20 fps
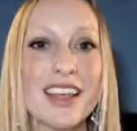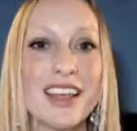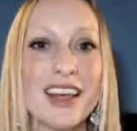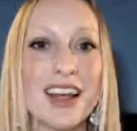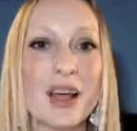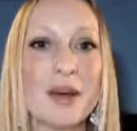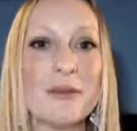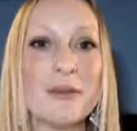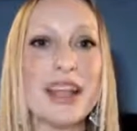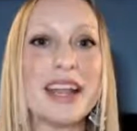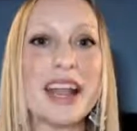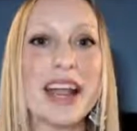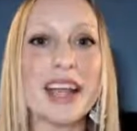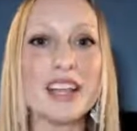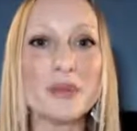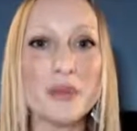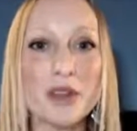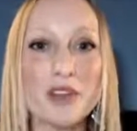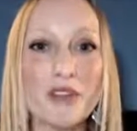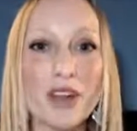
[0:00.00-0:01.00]
And as
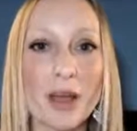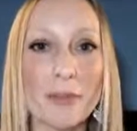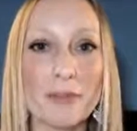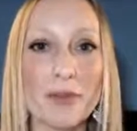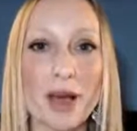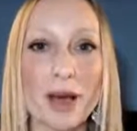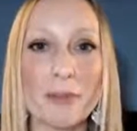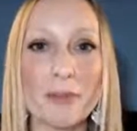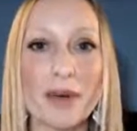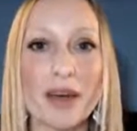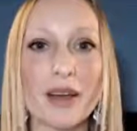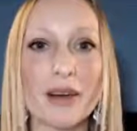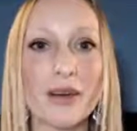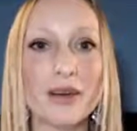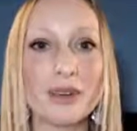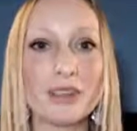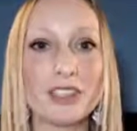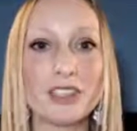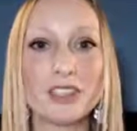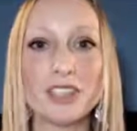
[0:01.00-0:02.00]
we wrap up,
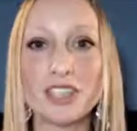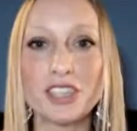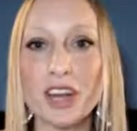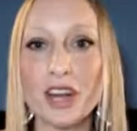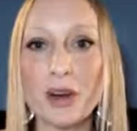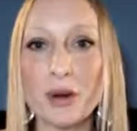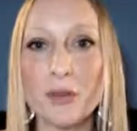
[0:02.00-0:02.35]
share